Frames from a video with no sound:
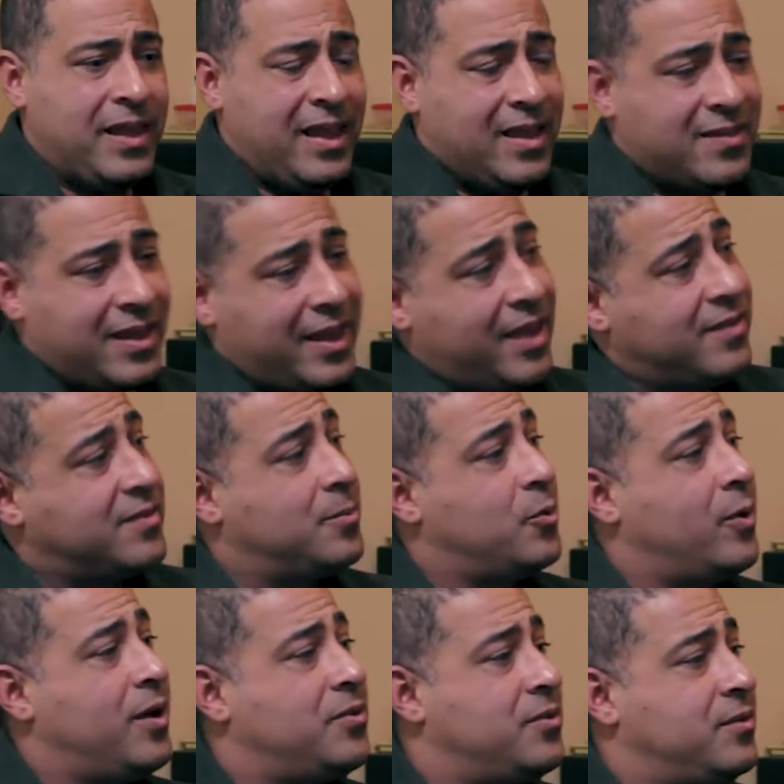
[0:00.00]
is I asked some
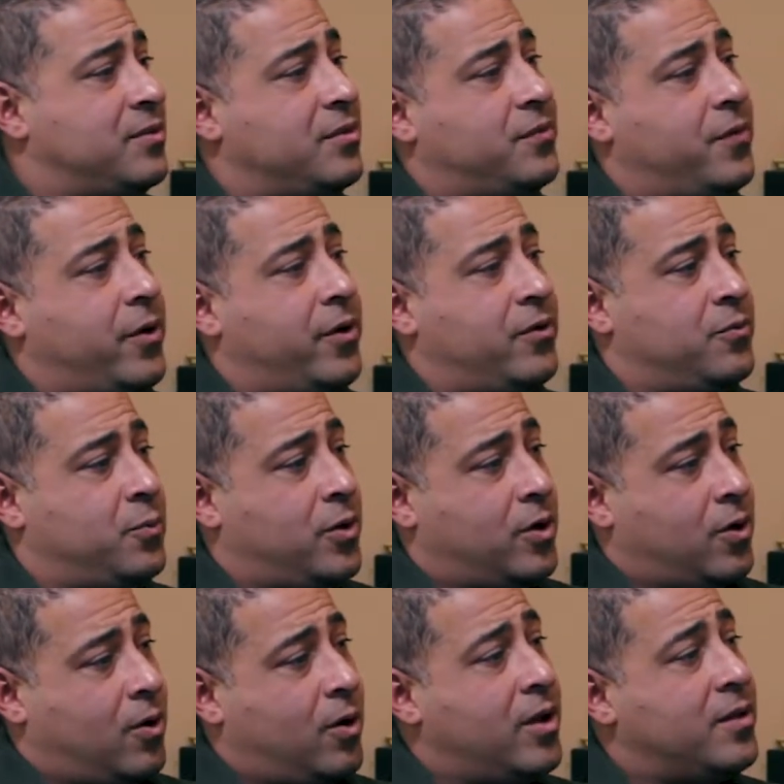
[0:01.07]
questions as far as
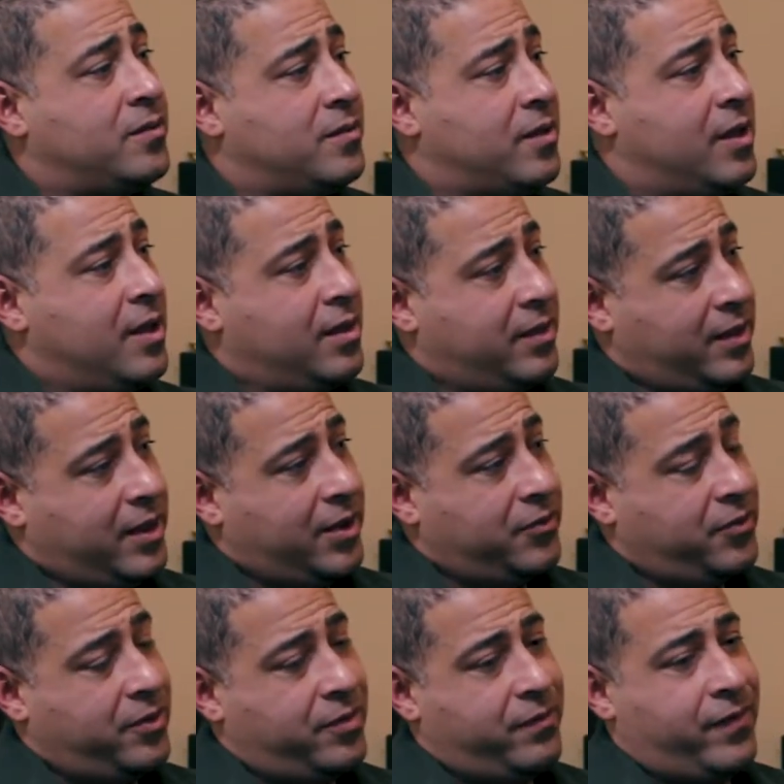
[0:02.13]
what caused the
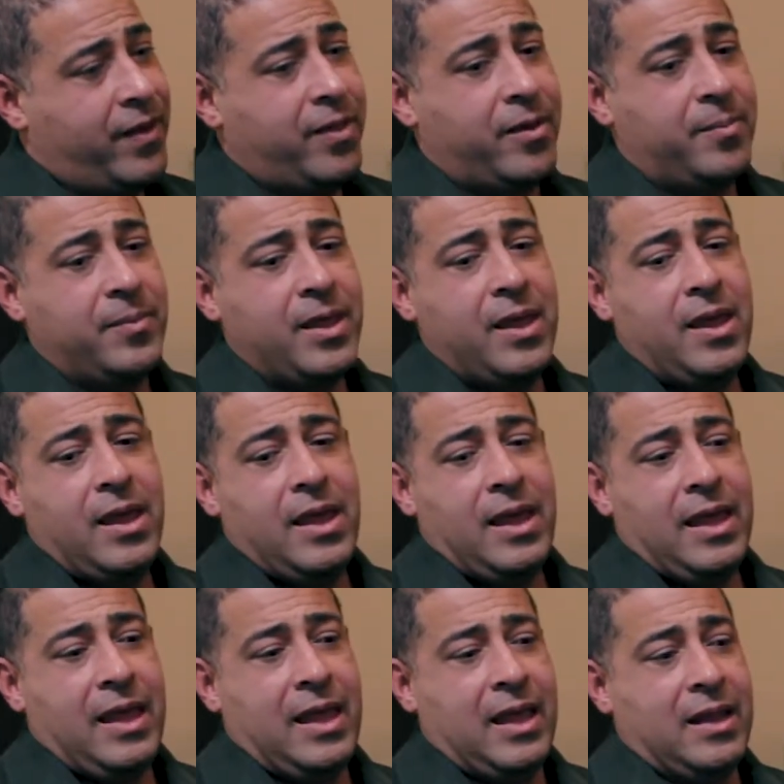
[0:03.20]
cancer to develop,
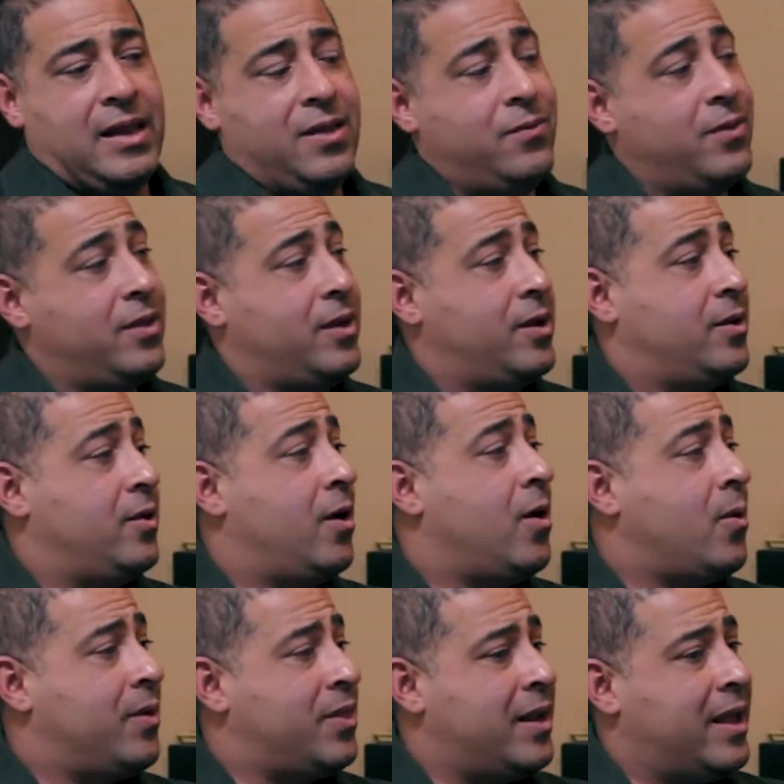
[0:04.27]
and he really didn't
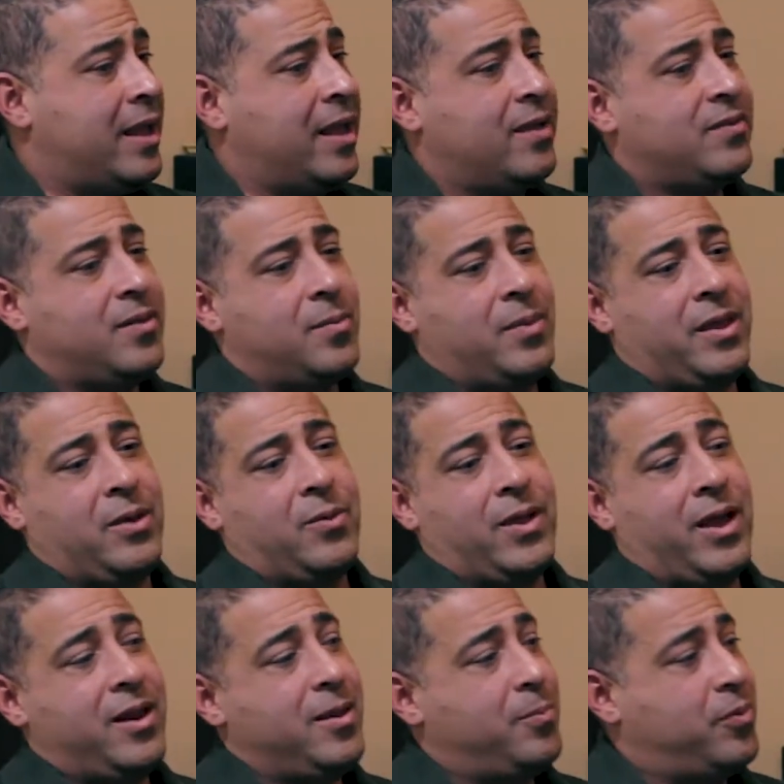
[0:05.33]
know. And then I asked him, like, well,
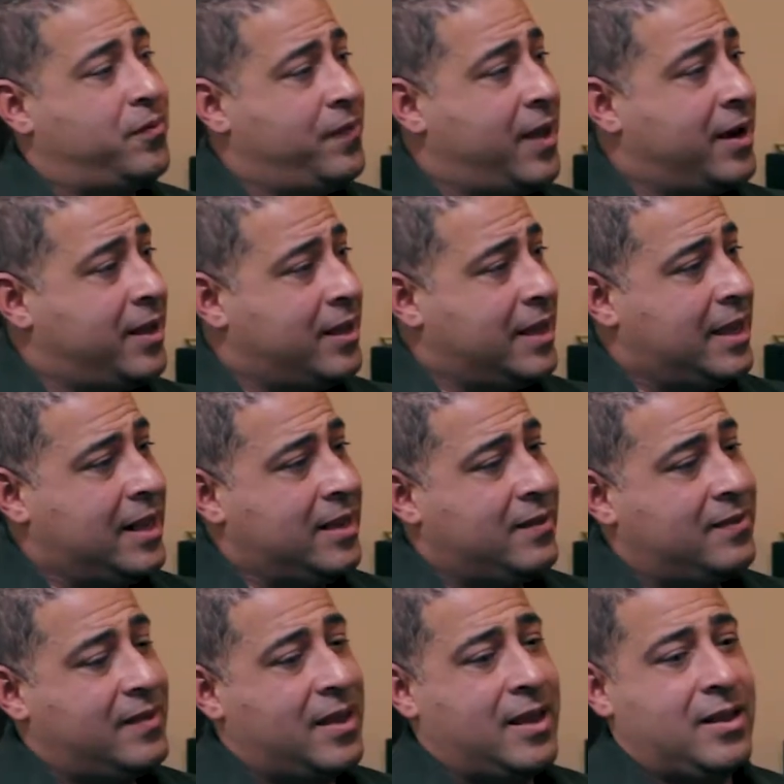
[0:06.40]
how do you prevent it? And he
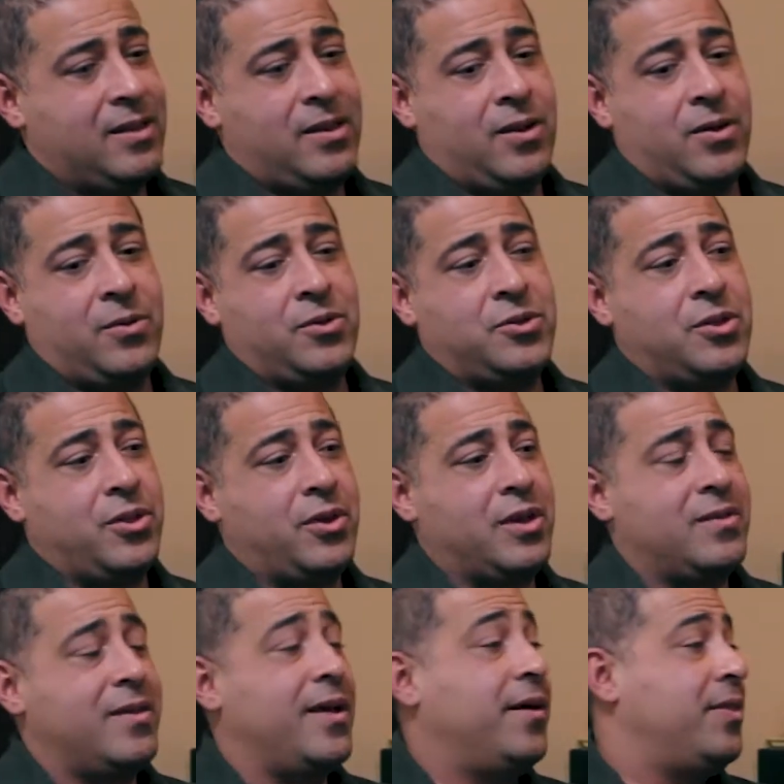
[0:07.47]
said, you should look
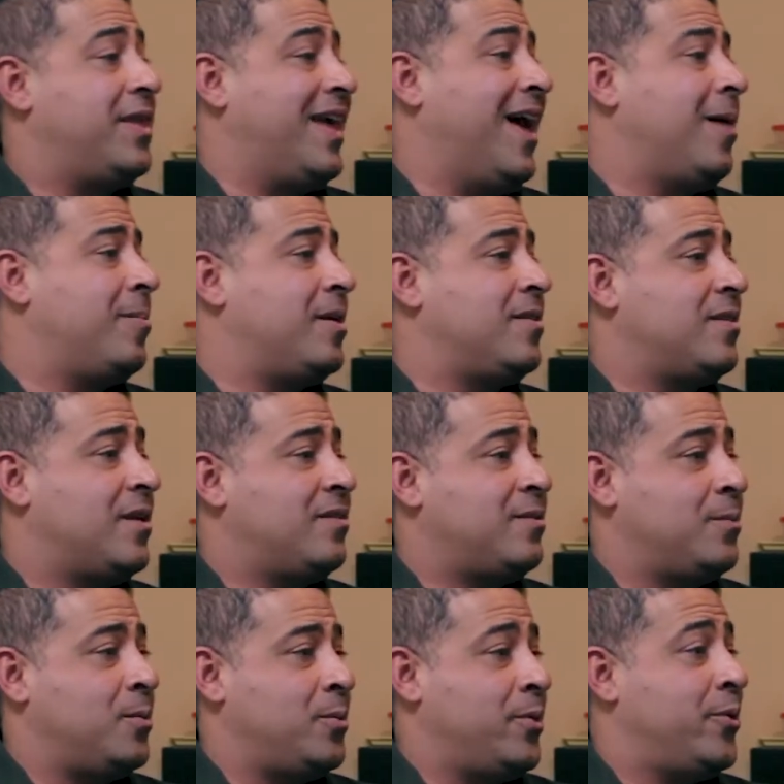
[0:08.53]
into healthy habits. And I
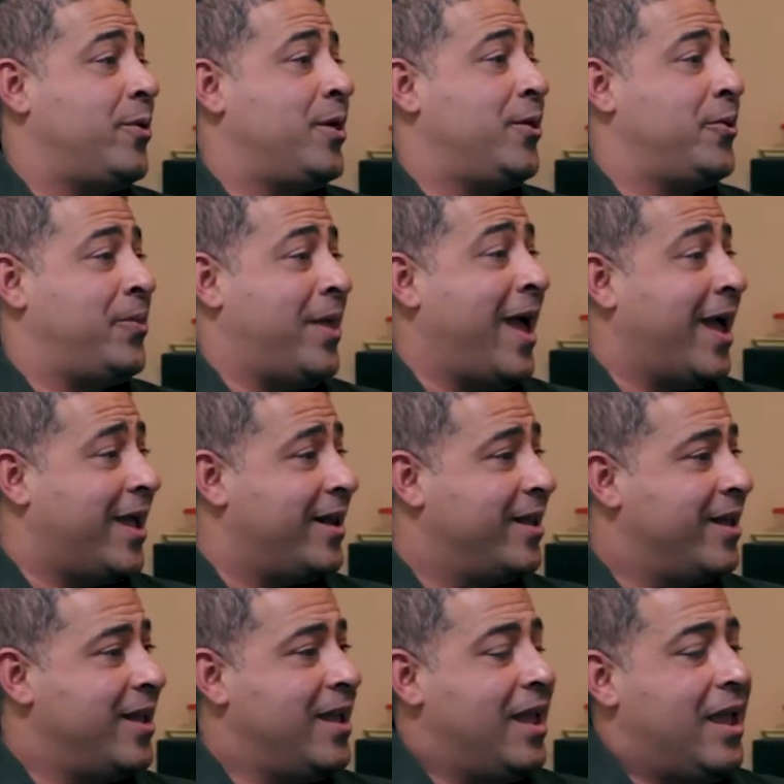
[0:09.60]
said, well, where do I learn that?
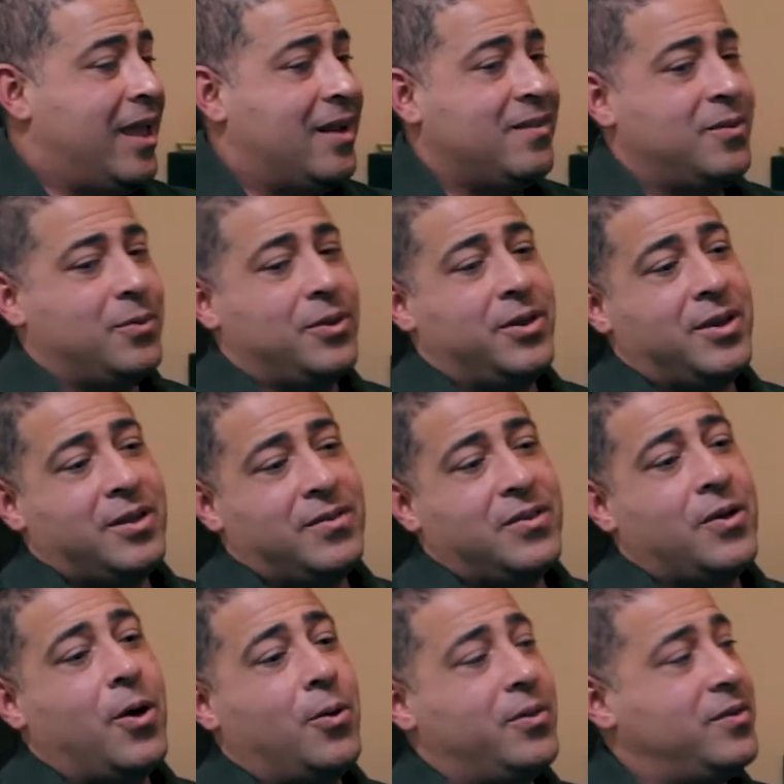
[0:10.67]
And he said, well, look into
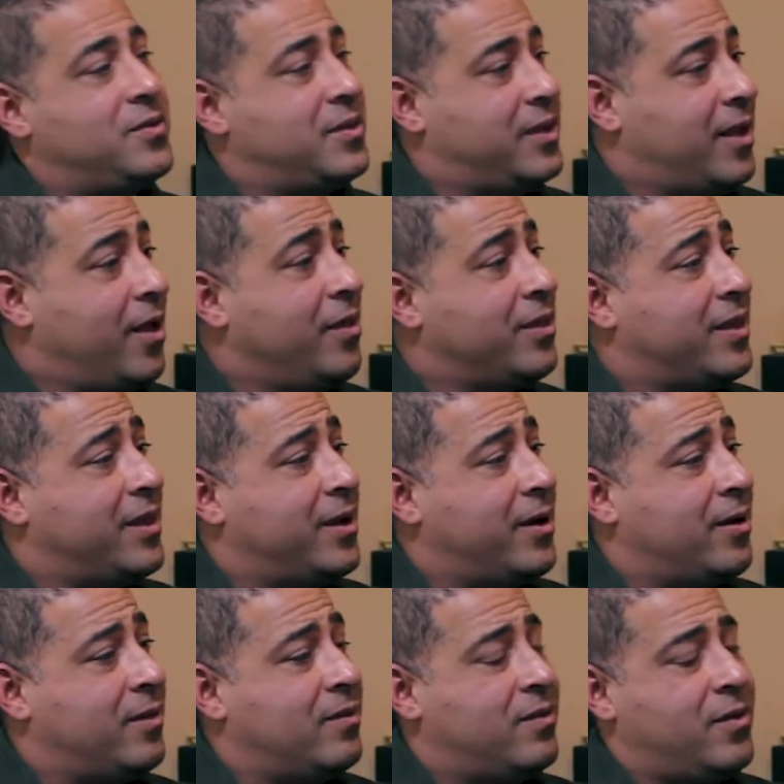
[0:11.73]
holistic
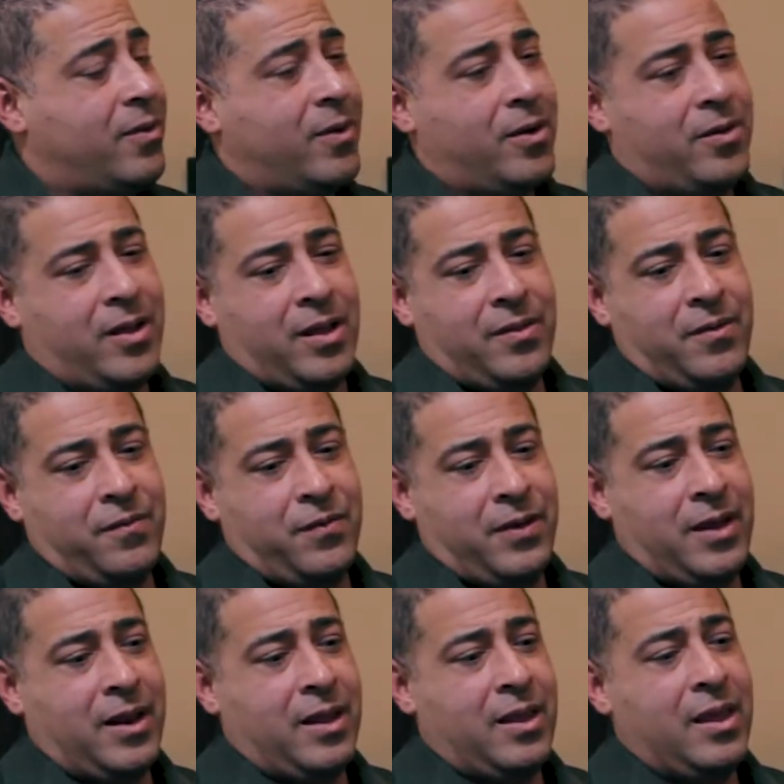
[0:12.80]
healthcare. And so I'll never
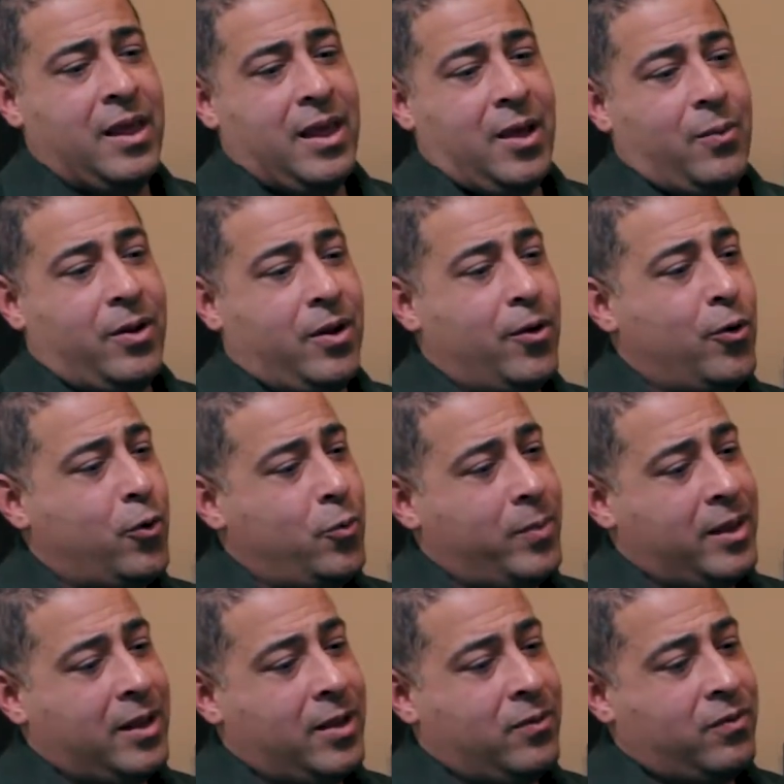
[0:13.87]
forget it. I went home
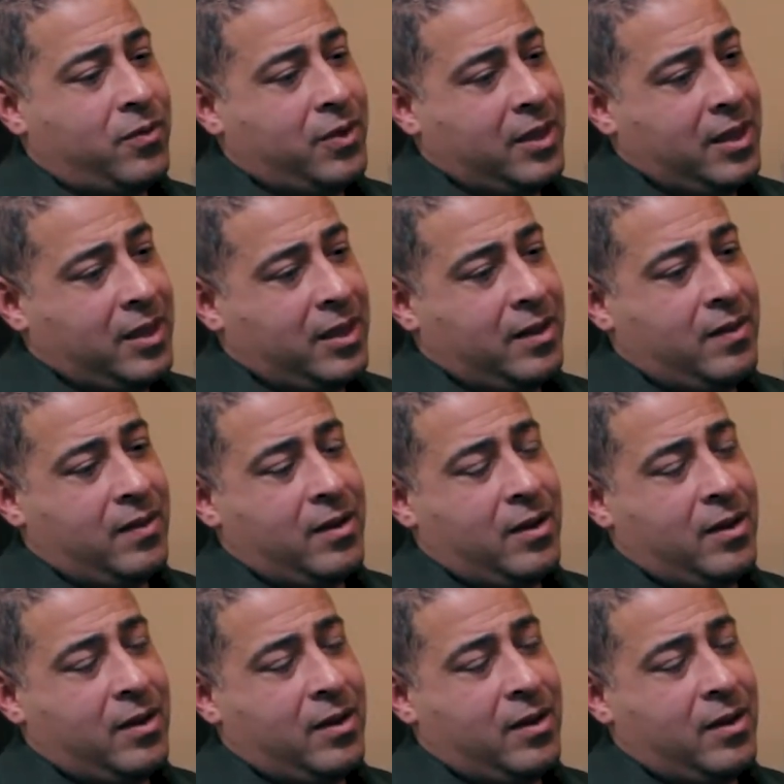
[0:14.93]
and I was looking at,